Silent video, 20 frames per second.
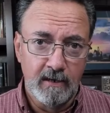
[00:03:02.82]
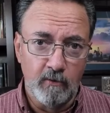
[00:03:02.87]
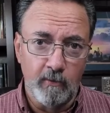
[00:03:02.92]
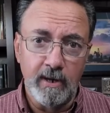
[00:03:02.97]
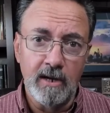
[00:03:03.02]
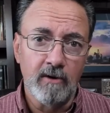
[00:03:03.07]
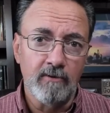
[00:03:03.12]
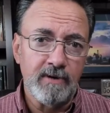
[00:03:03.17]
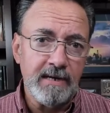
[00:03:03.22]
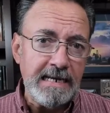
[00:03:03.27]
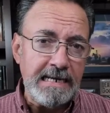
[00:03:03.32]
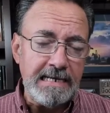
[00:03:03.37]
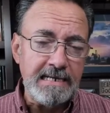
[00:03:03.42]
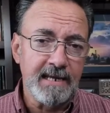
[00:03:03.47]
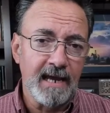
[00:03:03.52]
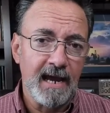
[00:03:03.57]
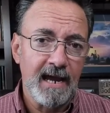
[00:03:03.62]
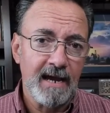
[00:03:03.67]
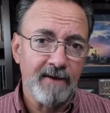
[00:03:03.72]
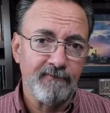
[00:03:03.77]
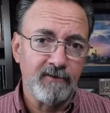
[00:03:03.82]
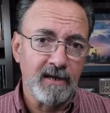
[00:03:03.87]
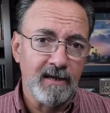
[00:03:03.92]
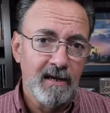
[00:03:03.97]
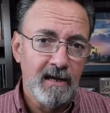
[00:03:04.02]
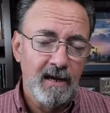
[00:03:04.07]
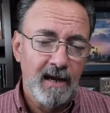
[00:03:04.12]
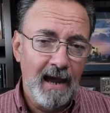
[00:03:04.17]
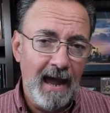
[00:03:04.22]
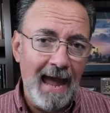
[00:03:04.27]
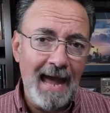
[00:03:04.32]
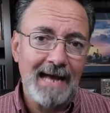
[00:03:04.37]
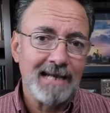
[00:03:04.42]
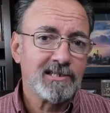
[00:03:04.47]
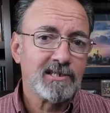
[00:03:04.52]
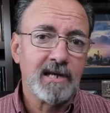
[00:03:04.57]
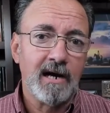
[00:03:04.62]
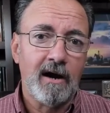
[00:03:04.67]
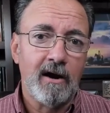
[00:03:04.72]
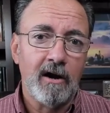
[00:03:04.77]
We don't need to have to
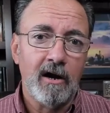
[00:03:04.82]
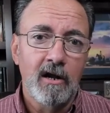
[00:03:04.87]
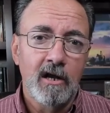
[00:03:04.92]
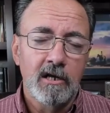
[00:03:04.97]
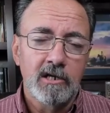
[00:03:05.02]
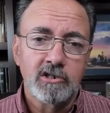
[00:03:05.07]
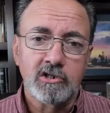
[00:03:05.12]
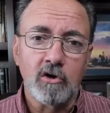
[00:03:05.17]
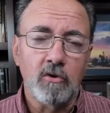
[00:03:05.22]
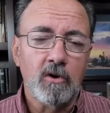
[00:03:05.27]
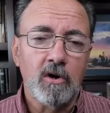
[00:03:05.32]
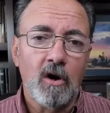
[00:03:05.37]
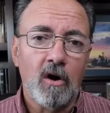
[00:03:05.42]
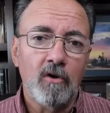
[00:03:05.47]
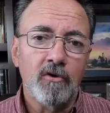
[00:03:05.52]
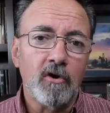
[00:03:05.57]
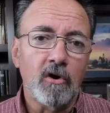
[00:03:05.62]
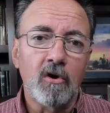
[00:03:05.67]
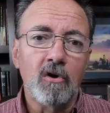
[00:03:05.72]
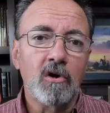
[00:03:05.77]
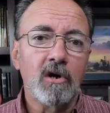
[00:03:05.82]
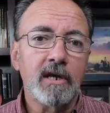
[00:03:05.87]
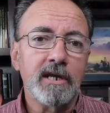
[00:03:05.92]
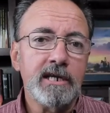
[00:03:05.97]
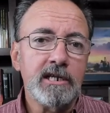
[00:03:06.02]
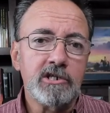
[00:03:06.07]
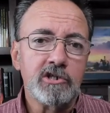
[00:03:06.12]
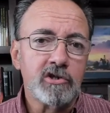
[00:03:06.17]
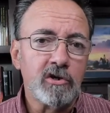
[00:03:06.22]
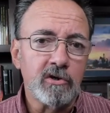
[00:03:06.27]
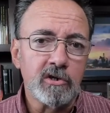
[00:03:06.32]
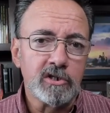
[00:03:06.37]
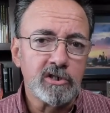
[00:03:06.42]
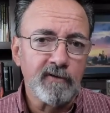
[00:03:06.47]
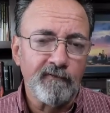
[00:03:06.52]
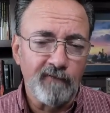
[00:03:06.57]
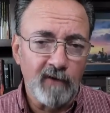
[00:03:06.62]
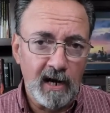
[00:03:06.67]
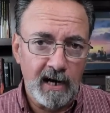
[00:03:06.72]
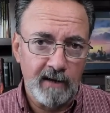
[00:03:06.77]
ask our so-called early
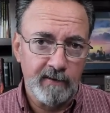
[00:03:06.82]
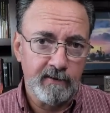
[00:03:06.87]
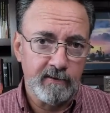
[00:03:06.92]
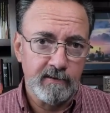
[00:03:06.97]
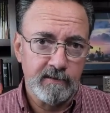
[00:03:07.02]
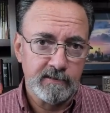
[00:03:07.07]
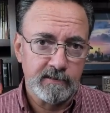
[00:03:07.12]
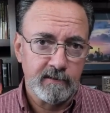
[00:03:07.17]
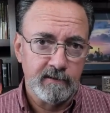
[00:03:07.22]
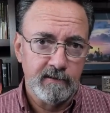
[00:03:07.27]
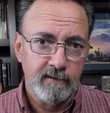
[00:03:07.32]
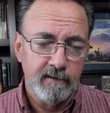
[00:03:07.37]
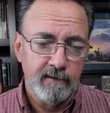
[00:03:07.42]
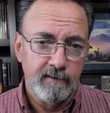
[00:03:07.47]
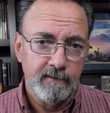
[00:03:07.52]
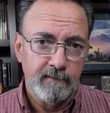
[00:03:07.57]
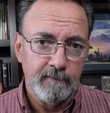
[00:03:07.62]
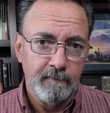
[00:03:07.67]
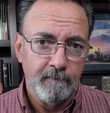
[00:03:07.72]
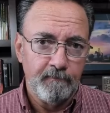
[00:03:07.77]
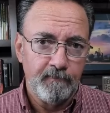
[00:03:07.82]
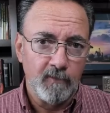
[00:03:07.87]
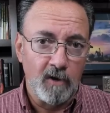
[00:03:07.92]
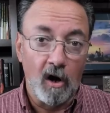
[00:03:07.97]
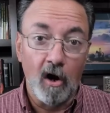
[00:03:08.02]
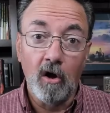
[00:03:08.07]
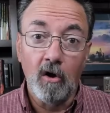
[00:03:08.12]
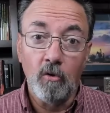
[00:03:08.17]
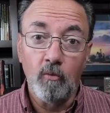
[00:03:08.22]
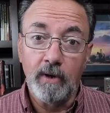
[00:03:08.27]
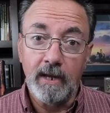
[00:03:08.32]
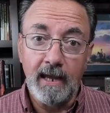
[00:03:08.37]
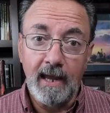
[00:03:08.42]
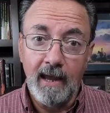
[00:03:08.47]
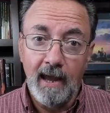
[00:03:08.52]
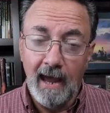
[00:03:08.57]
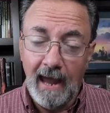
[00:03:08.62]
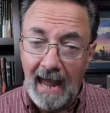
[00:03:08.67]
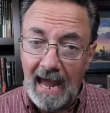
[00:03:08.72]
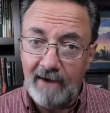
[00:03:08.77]
church fathers. All
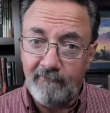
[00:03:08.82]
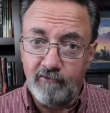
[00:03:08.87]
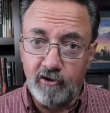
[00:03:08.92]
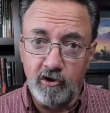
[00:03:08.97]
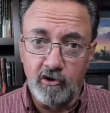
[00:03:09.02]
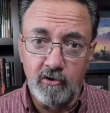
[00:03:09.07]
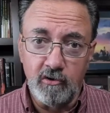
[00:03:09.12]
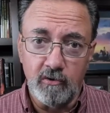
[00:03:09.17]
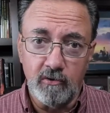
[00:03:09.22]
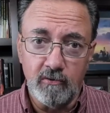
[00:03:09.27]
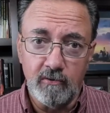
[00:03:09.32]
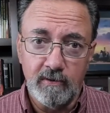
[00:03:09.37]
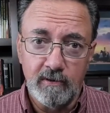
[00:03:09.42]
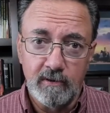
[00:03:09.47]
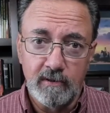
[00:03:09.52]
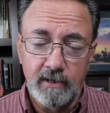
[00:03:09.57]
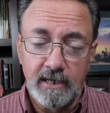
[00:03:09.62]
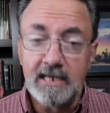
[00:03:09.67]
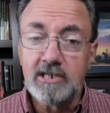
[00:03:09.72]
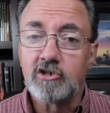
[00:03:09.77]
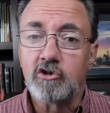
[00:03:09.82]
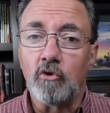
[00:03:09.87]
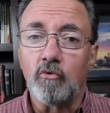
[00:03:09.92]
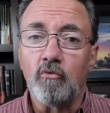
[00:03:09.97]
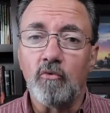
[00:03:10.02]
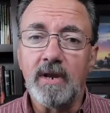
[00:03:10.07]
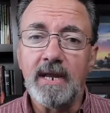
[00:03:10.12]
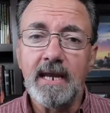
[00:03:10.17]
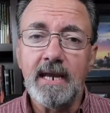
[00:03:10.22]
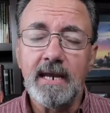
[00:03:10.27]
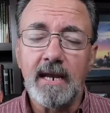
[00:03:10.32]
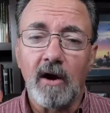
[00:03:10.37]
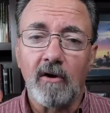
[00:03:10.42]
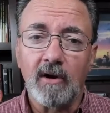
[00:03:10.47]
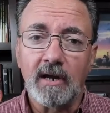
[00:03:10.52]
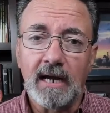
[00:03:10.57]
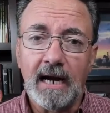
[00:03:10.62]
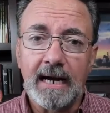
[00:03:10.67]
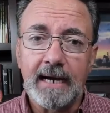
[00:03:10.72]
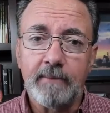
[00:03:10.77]
we have to do is to read our
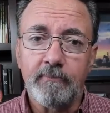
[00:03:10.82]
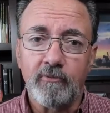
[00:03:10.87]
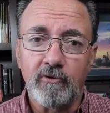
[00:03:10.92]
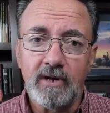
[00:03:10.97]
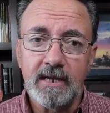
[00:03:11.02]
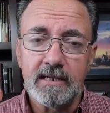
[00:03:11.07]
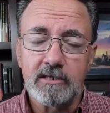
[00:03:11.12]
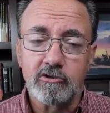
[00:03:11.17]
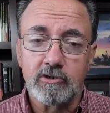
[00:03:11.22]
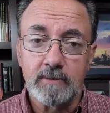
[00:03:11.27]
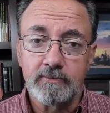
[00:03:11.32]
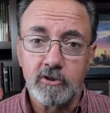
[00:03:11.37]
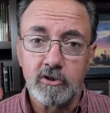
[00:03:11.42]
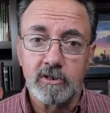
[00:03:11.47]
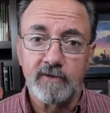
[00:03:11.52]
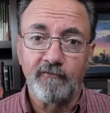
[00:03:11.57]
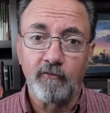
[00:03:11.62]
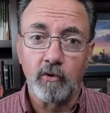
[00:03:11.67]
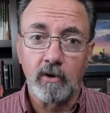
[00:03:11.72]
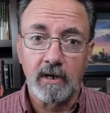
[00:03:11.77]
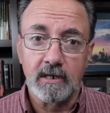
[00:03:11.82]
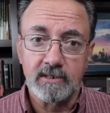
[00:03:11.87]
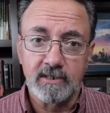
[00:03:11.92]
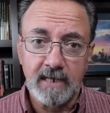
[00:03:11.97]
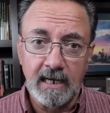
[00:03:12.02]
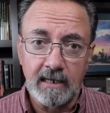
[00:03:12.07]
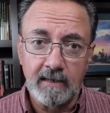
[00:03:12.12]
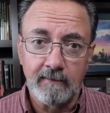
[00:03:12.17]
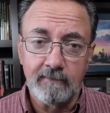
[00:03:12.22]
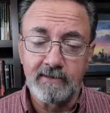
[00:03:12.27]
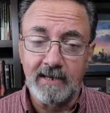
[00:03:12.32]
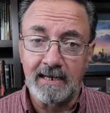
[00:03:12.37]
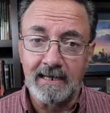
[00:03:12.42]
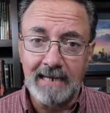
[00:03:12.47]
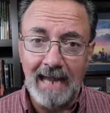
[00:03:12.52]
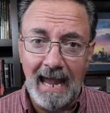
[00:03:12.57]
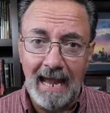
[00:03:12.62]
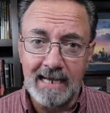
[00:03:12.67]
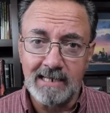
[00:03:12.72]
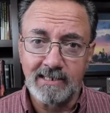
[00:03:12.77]
God-breathed Scriptures for ourselves
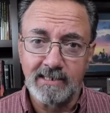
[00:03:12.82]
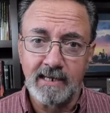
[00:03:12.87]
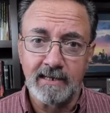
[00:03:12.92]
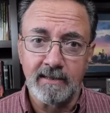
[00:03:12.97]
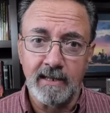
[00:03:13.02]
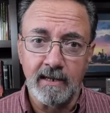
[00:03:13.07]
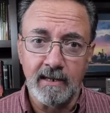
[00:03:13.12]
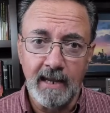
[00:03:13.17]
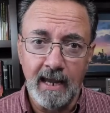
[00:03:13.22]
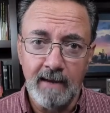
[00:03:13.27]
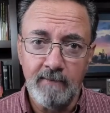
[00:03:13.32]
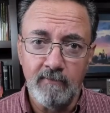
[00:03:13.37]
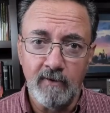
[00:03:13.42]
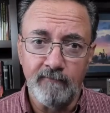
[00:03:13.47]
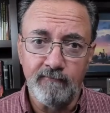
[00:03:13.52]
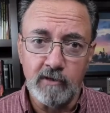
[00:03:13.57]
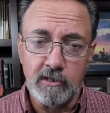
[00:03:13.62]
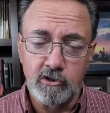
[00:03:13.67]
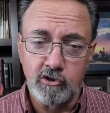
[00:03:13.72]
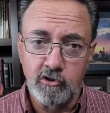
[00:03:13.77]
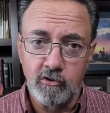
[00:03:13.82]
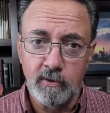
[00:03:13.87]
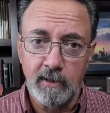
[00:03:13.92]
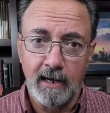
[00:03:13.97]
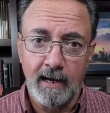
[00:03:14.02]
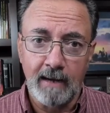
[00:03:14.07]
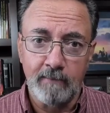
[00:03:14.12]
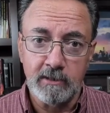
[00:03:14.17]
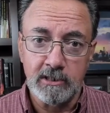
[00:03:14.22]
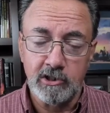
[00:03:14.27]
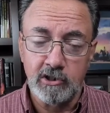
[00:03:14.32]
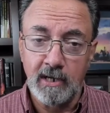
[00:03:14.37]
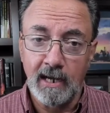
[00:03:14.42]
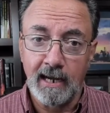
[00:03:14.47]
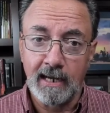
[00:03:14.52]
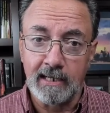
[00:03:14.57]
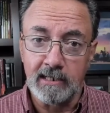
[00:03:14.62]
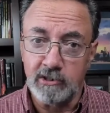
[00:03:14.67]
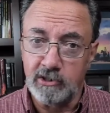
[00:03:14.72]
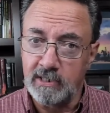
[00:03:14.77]
and ask in the name of Yeshua
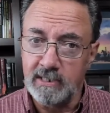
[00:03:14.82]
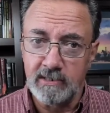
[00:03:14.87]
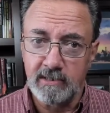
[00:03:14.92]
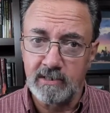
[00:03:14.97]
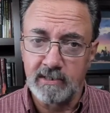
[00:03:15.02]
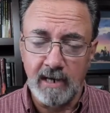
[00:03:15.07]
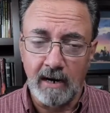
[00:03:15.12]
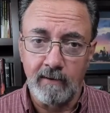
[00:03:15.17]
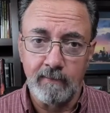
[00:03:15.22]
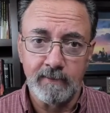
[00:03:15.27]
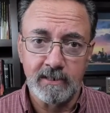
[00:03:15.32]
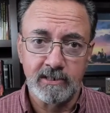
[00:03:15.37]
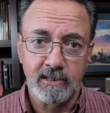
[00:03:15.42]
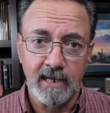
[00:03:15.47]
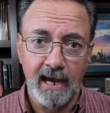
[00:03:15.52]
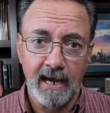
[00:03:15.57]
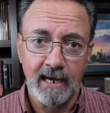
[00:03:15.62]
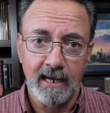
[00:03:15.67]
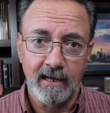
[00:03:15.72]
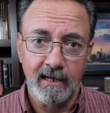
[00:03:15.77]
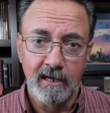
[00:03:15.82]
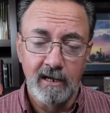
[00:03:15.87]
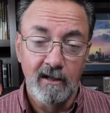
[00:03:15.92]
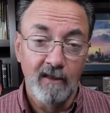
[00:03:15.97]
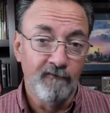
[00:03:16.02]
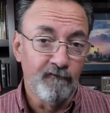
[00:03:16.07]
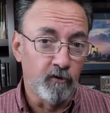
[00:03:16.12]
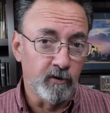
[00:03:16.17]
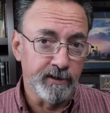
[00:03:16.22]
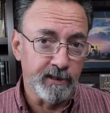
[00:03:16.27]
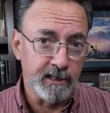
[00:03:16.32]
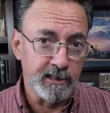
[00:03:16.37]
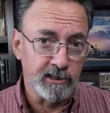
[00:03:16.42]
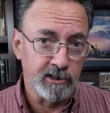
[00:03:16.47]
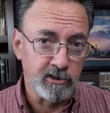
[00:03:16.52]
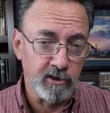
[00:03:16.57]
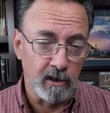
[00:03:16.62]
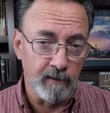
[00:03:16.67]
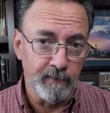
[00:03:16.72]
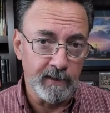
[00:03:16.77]
HaMashiach, Jesus our Messiah, for the
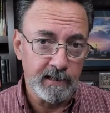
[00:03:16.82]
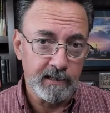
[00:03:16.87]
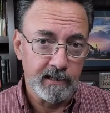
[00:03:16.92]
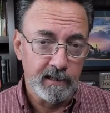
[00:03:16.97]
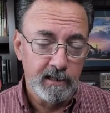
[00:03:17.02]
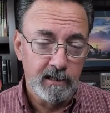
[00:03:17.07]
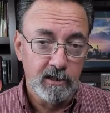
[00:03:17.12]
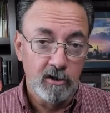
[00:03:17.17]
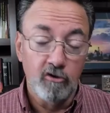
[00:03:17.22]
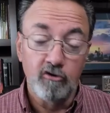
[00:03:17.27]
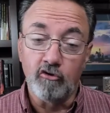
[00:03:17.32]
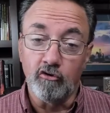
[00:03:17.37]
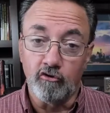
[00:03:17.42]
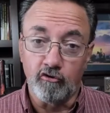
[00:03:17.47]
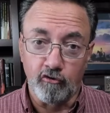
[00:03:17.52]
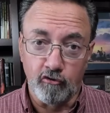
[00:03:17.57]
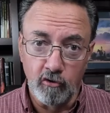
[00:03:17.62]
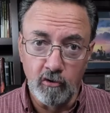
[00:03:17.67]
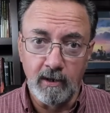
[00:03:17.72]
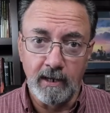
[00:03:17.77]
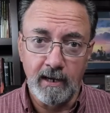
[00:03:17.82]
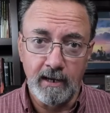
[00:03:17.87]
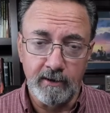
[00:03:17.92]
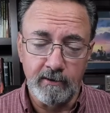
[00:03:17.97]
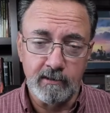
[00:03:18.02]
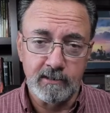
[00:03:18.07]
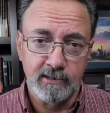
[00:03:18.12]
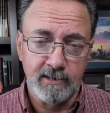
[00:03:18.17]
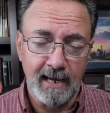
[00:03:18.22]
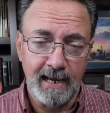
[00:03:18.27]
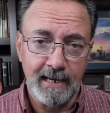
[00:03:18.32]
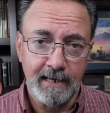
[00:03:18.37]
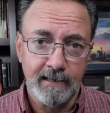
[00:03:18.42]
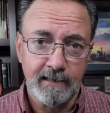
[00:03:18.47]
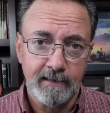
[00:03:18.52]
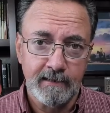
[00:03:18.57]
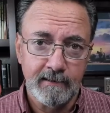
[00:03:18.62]
discernment to truly understand.